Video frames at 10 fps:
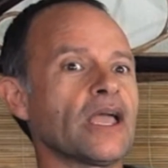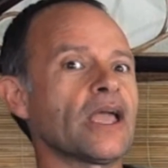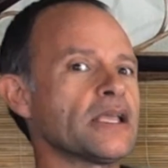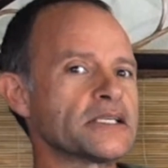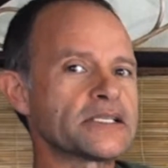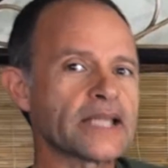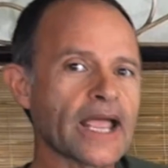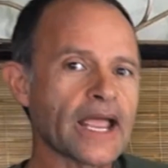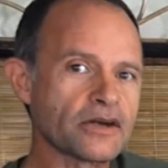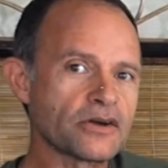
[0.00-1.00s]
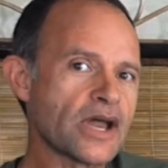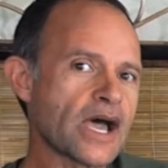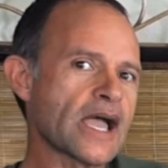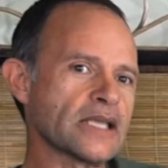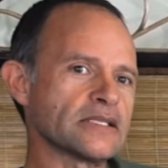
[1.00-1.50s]
a
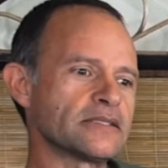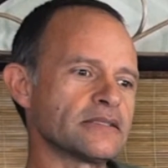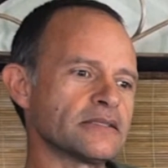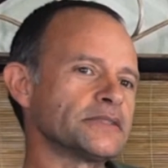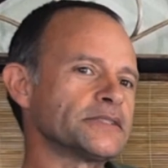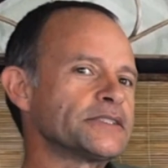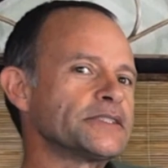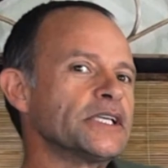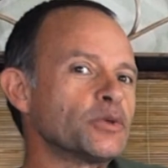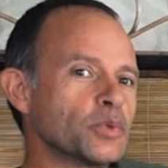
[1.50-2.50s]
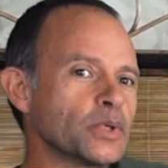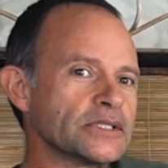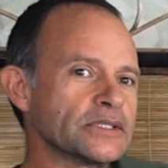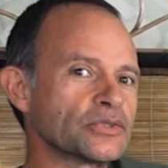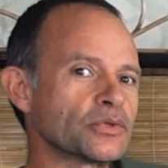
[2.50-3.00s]
standardized
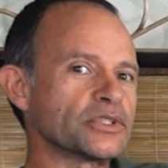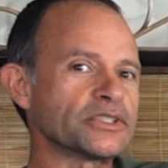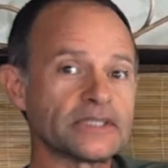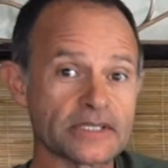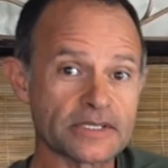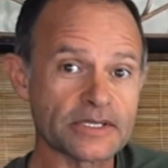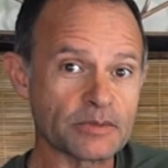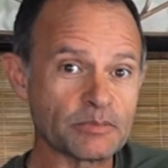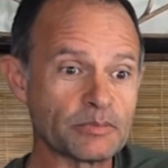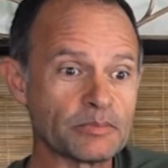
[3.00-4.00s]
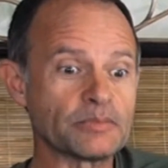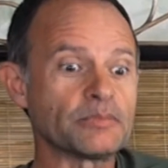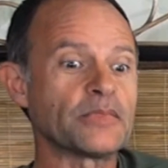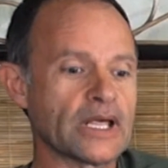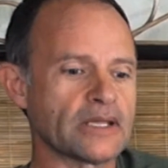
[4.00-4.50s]
sequence or system
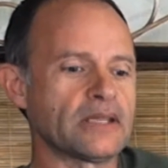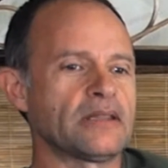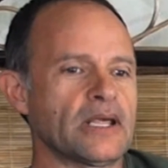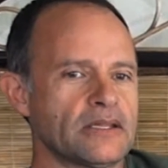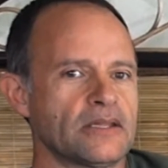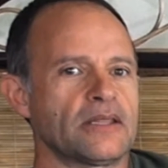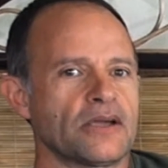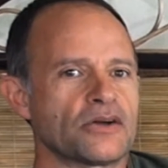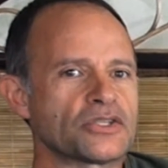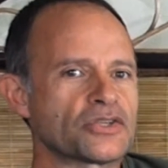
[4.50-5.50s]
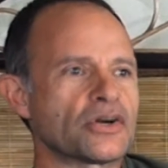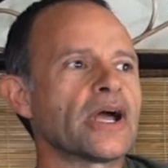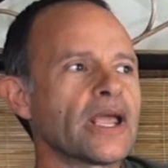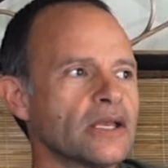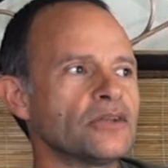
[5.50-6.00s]
that they are
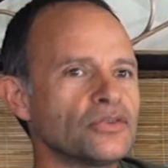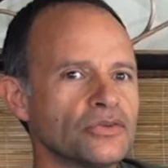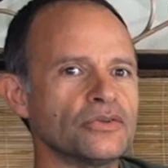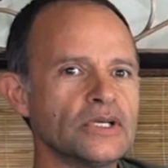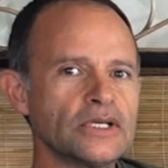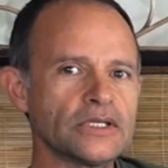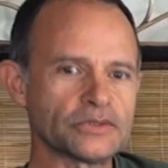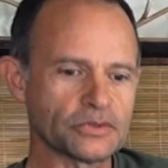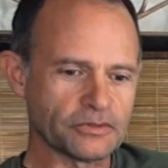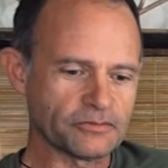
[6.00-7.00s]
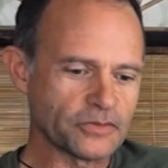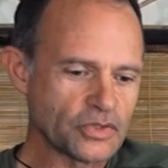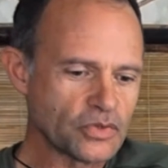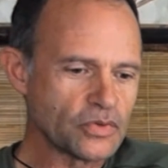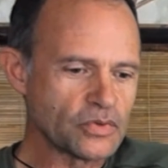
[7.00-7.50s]
trying to sort of
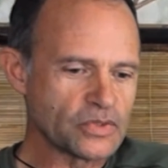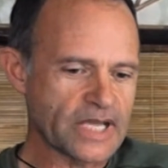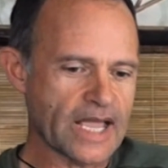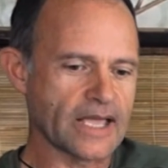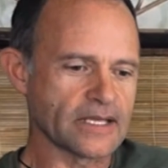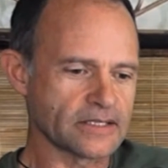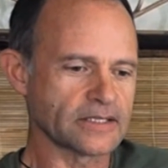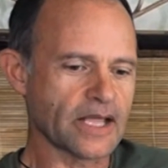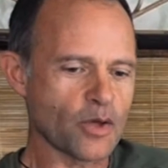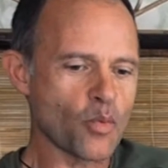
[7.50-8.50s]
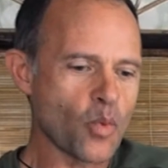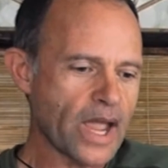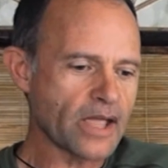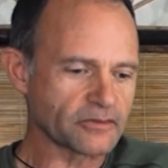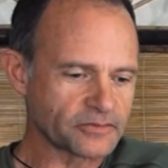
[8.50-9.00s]
use as a
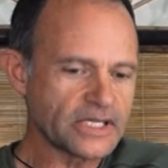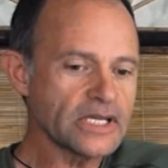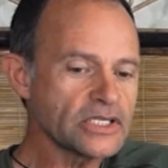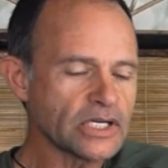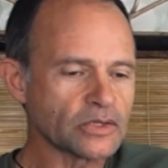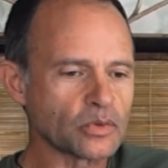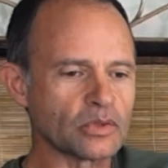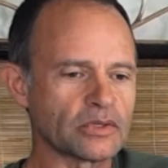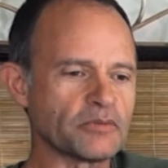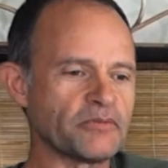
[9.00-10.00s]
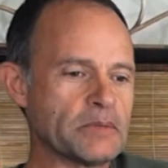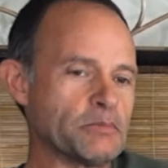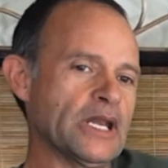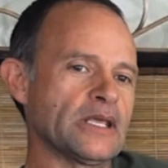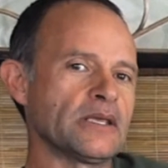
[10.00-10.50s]
way of teaching all the
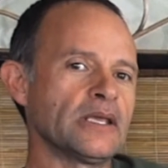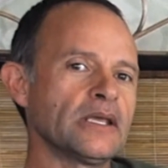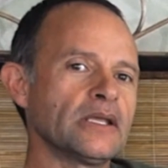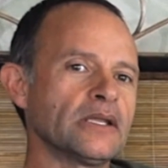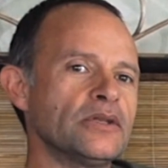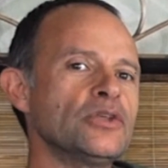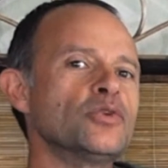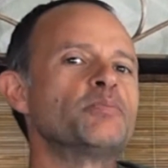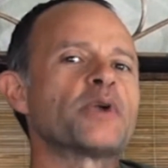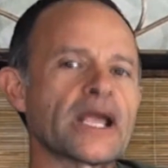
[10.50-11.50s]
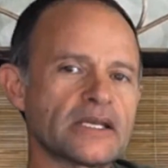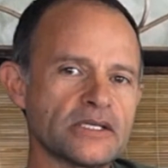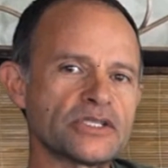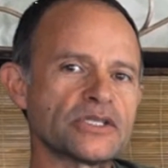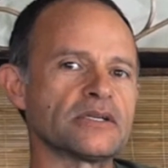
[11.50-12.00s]
many new
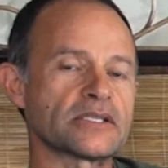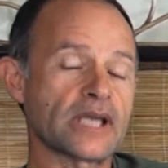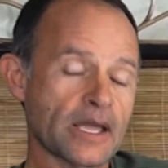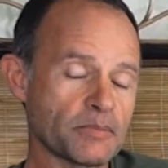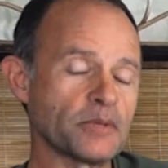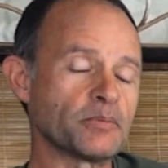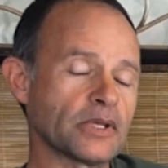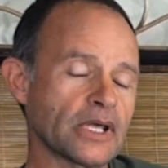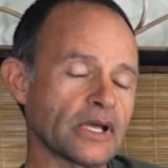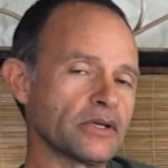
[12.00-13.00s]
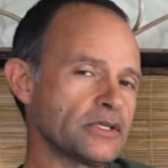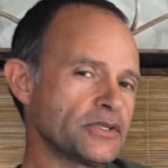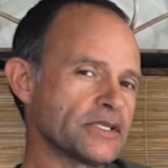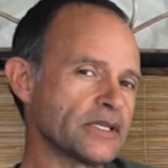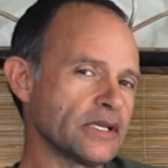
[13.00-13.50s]
practitioners, Thai people that are
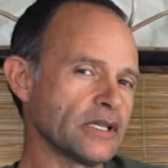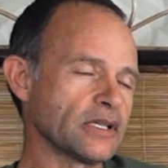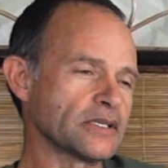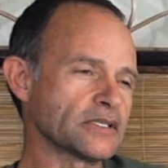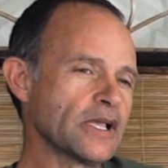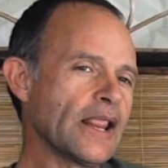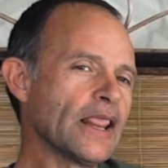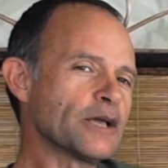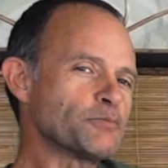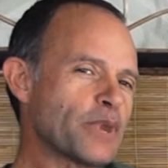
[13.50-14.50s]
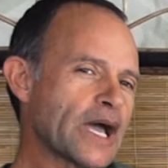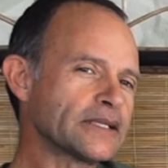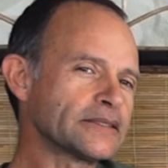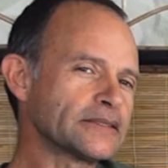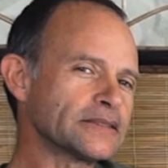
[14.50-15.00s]
interested in this.
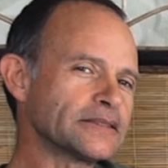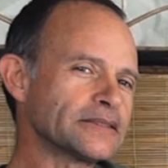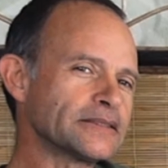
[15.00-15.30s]
But